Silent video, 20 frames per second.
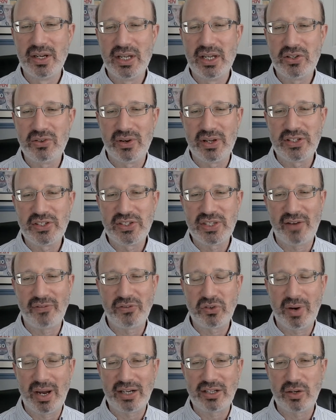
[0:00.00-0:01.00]
doing
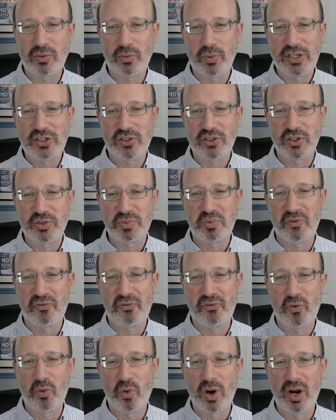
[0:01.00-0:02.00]
self-directed research
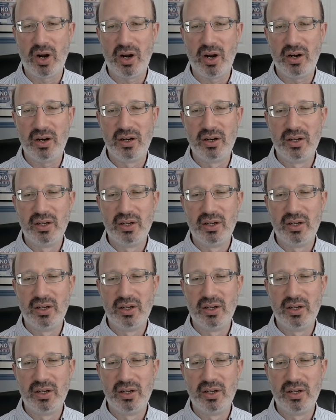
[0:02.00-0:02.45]
before